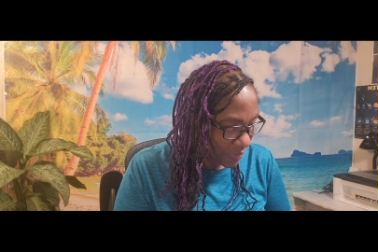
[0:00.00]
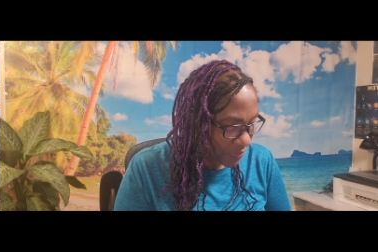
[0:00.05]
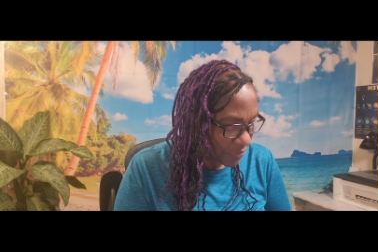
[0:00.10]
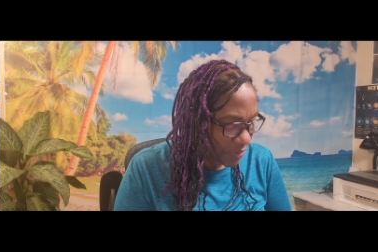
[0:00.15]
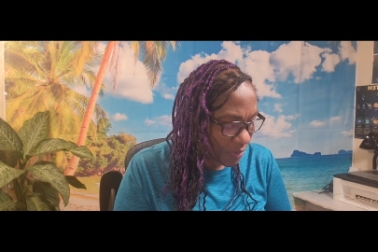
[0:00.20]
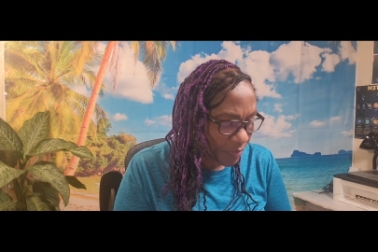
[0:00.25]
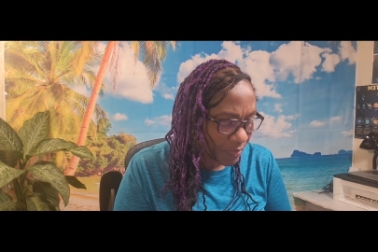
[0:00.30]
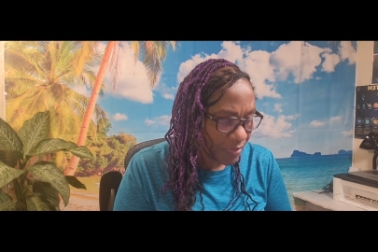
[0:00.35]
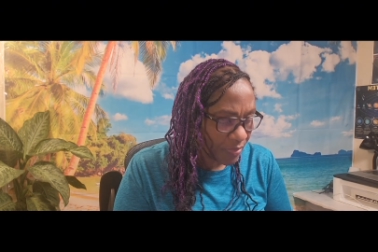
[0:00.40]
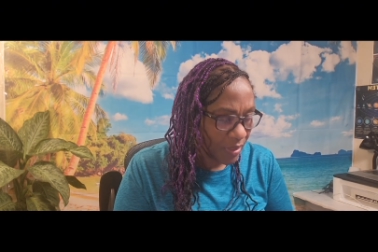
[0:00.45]

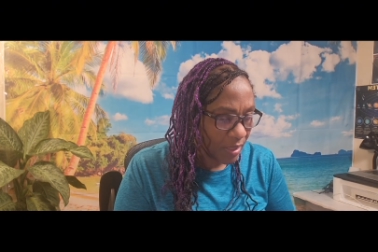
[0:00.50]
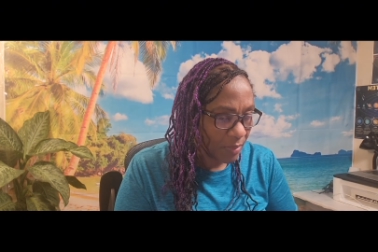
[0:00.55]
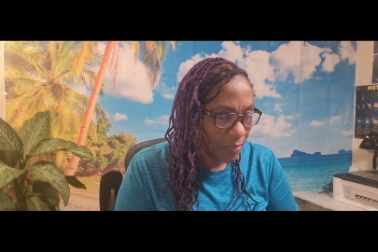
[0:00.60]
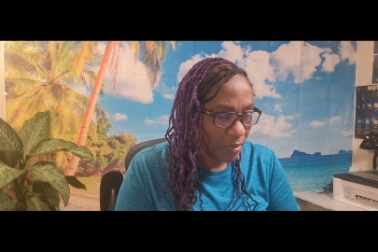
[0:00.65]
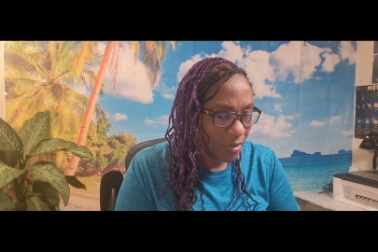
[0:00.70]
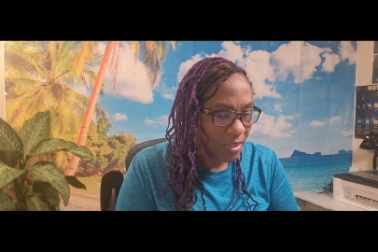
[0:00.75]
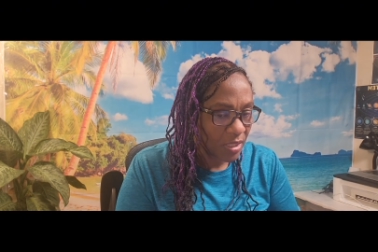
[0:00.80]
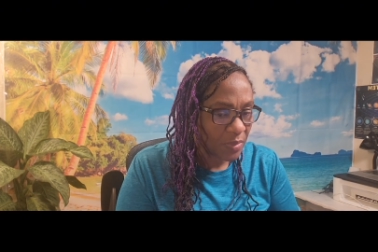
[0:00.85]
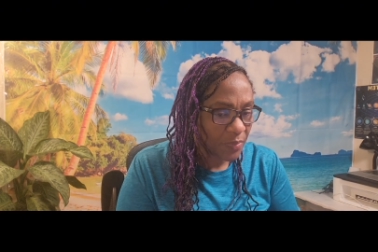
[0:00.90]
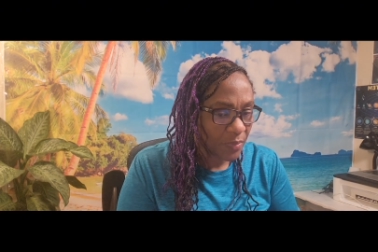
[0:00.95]
something
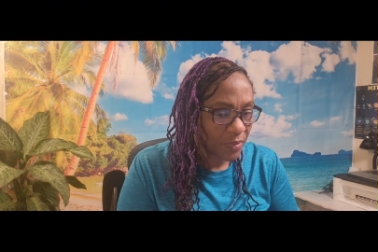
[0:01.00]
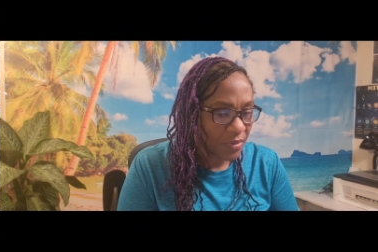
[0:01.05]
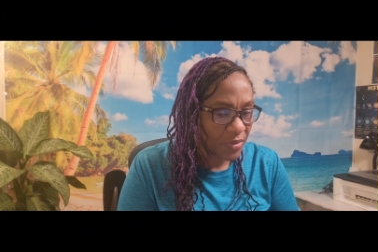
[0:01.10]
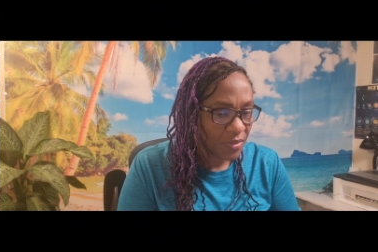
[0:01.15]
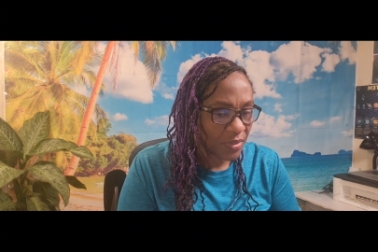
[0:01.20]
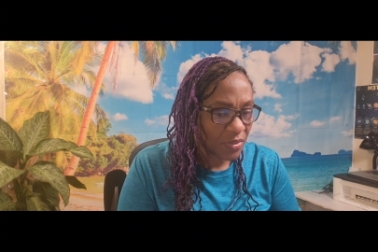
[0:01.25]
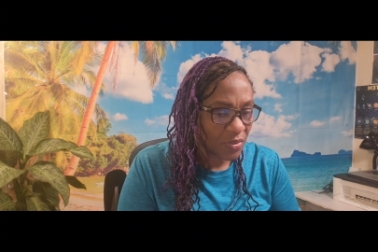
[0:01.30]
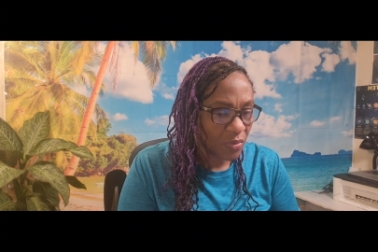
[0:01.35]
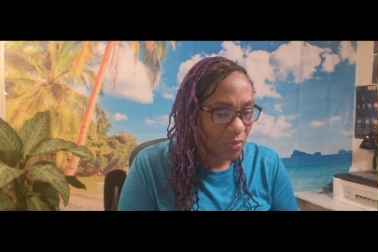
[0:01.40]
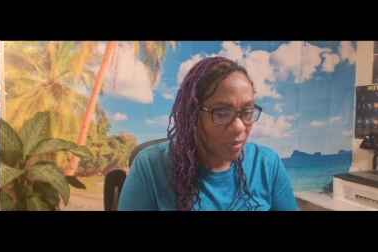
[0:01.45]
what this
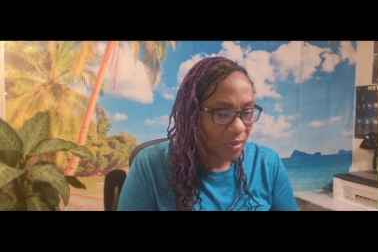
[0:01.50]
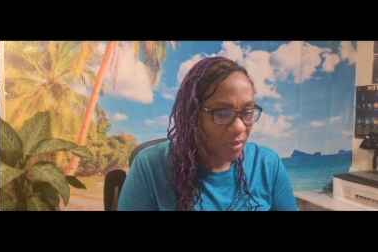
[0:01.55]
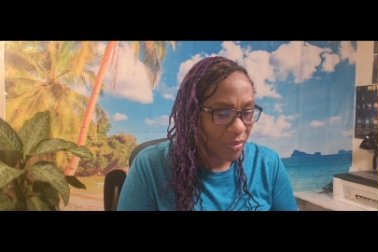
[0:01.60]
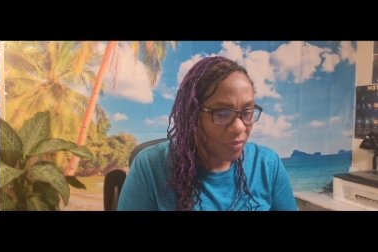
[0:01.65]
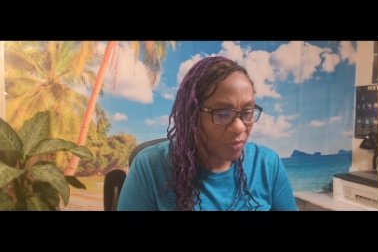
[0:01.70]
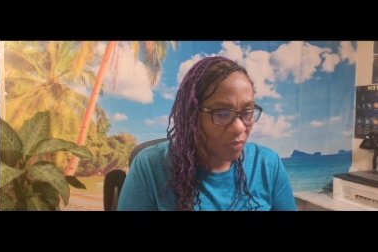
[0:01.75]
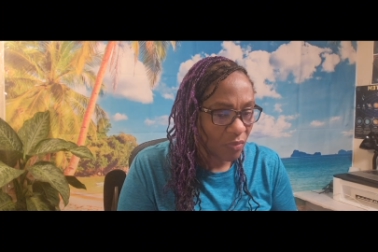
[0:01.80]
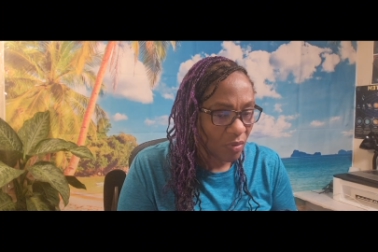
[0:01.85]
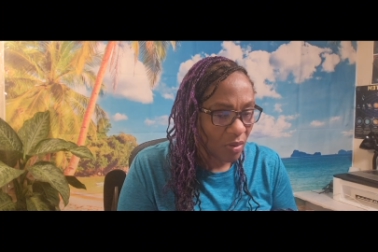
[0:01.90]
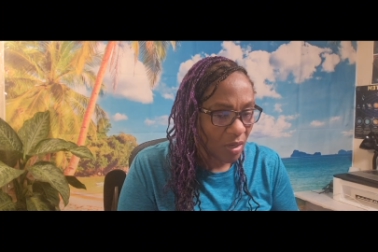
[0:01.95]
person is going
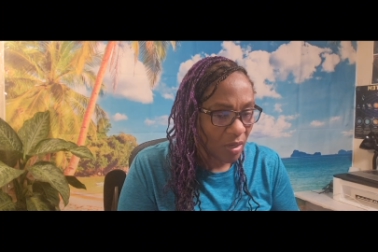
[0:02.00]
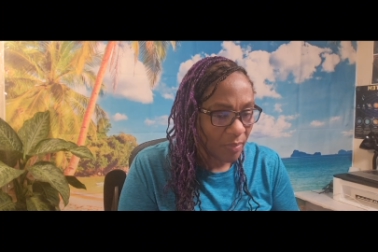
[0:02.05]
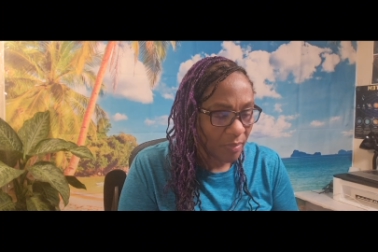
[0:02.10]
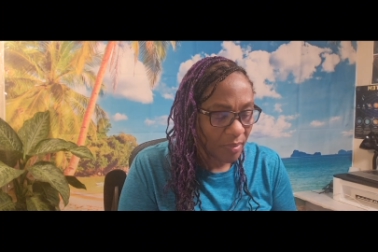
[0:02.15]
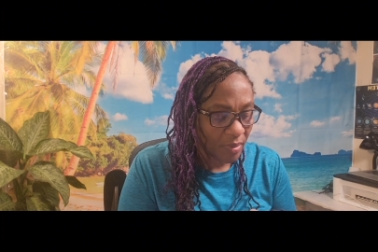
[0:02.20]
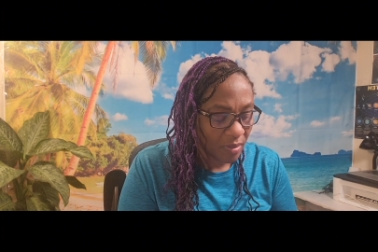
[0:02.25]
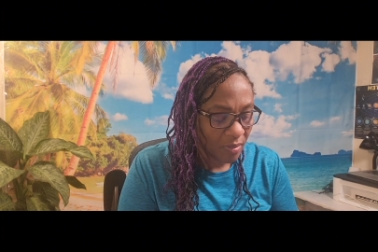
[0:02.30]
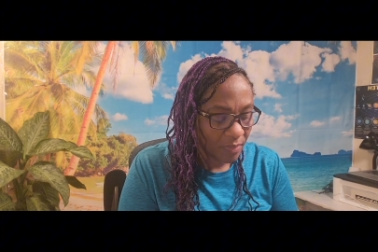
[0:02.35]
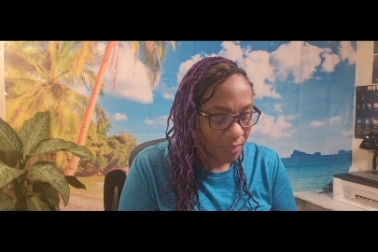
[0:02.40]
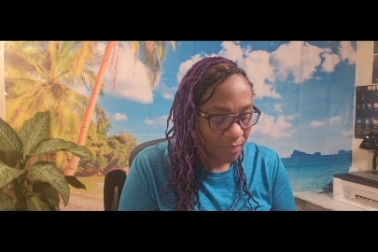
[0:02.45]
through
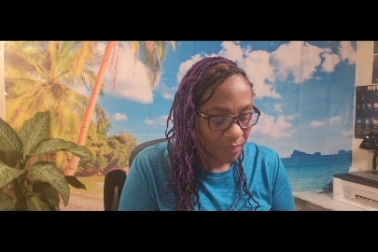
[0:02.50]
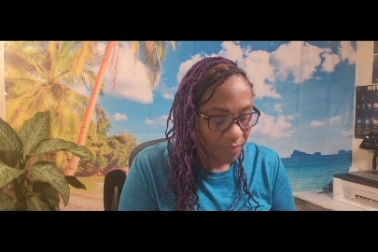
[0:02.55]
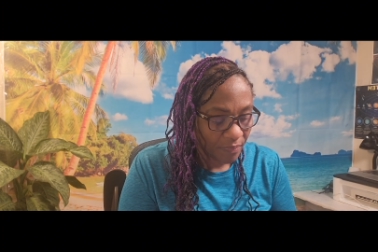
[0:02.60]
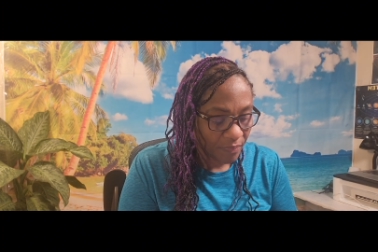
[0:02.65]
karma.